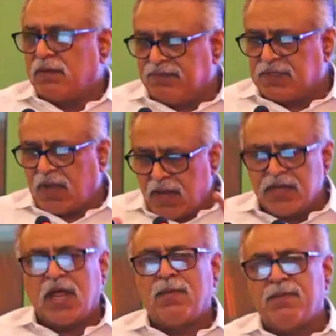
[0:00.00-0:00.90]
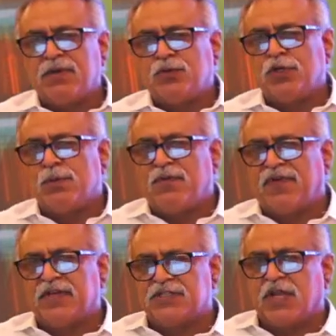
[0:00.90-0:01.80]
with the current armamentarium of
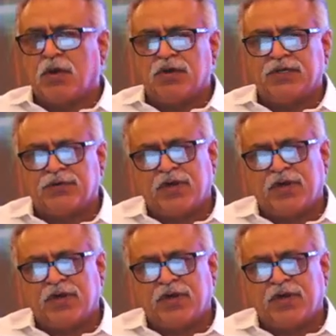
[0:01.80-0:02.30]
antipsychotic